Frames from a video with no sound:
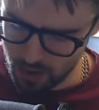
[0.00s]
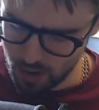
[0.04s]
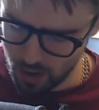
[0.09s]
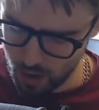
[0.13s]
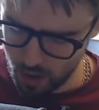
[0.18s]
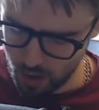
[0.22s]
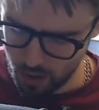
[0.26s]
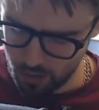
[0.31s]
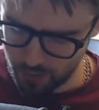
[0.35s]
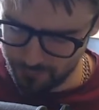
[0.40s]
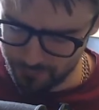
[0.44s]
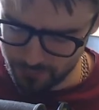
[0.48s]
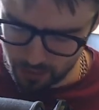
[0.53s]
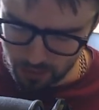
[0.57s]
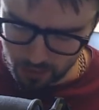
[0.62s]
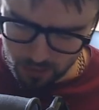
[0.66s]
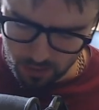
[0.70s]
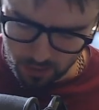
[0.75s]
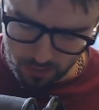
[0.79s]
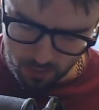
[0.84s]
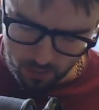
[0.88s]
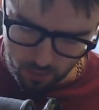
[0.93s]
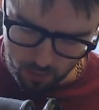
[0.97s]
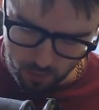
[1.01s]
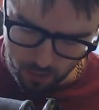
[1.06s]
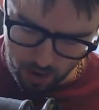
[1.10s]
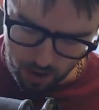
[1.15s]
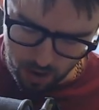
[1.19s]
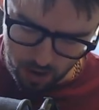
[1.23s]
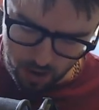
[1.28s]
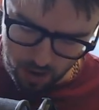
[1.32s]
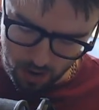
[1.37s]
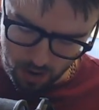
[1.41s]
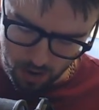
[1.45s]
of
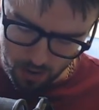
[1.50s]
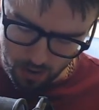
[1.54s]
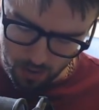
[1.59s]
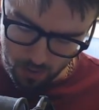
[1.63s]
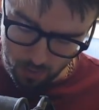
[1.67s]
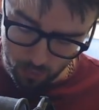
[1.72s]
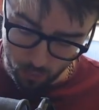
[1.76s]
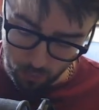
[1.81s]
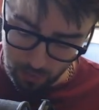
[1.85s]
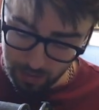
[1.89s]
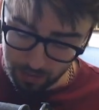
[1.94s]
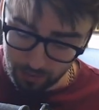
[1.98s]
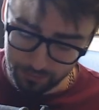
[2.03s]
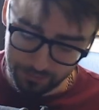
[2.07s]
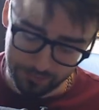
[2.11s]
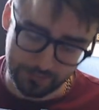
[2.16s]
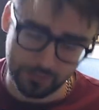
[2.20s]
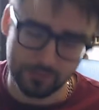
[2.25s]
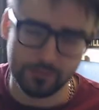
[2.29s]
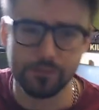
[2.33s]
wealth